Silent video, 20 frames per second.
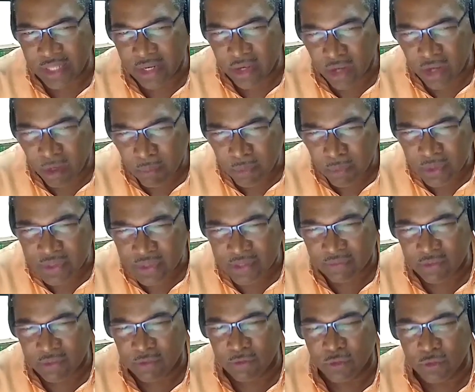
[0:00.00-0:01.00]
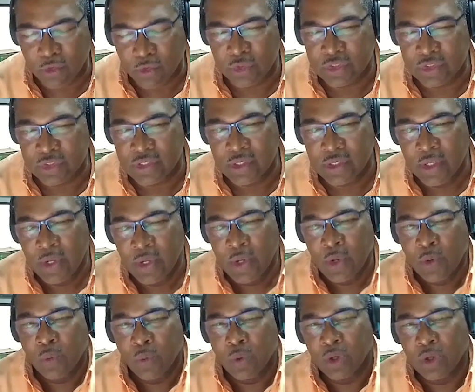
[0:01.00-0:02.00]
the numbers of the votes
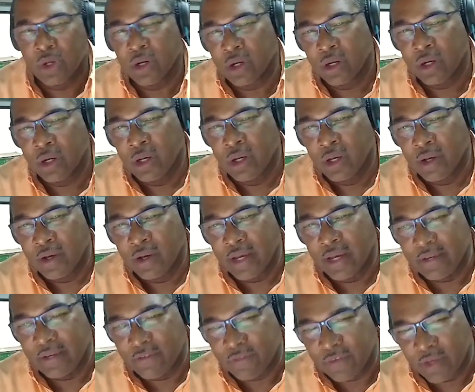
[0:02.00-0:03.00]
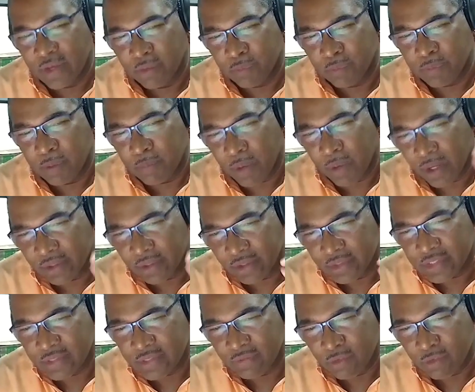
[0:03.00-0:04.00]
were,
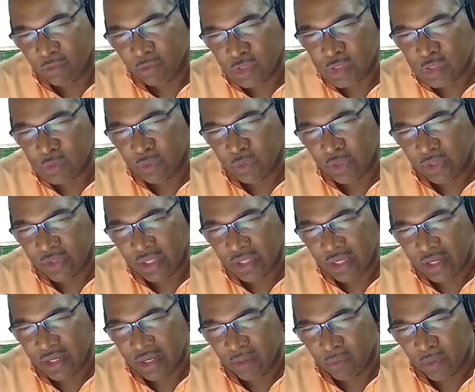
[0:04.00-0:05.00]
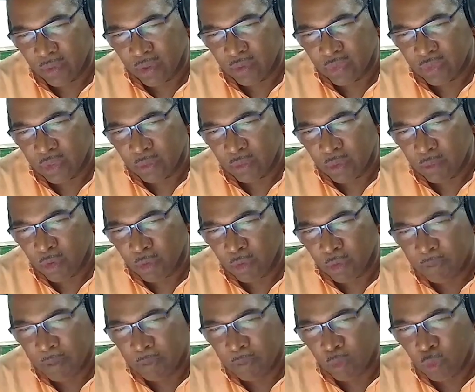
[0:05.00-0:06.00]
preponderance of the votes there were more
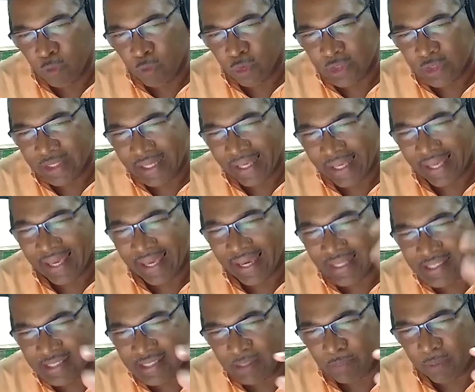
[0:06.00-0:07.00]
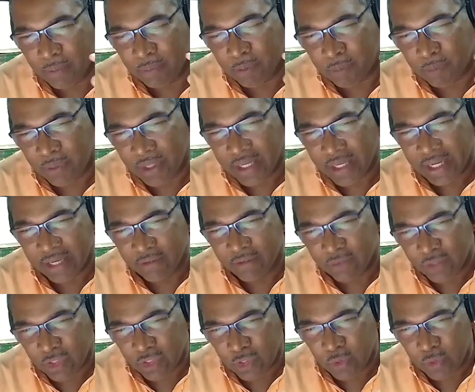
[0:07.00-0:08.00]
people who voted against the PPP, i.e.
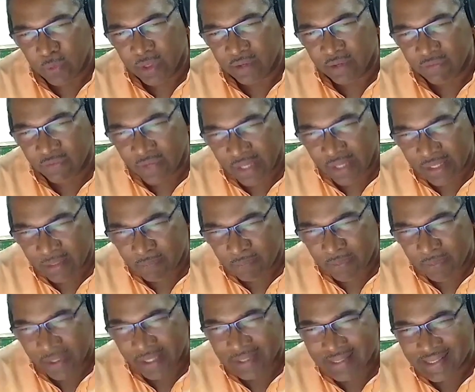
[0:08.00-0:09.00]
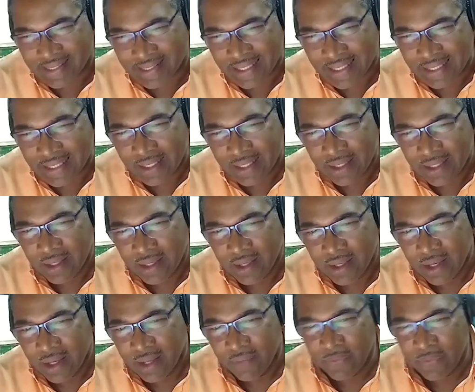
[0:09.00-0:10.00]
for the UF and the PNC,
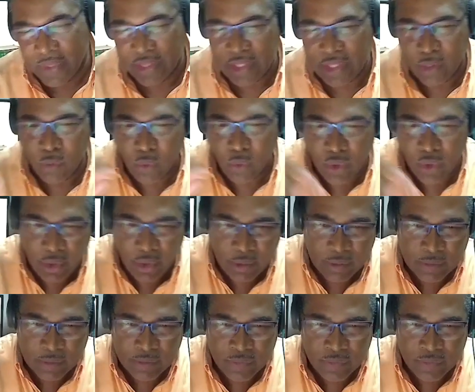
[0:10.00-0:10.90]
than they were.